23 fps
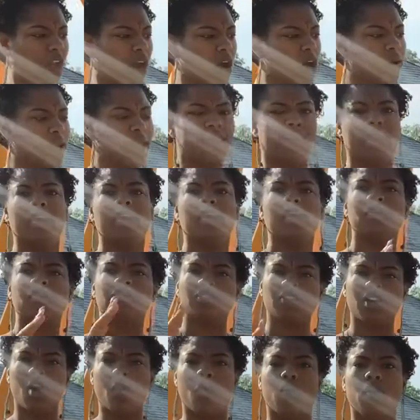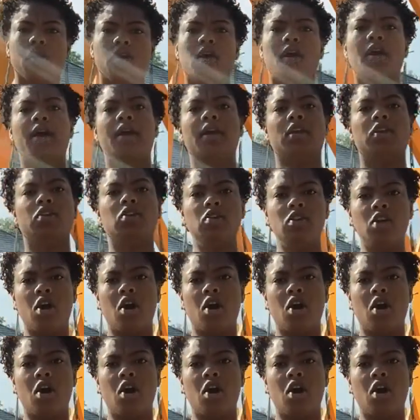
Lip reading: Okay, so you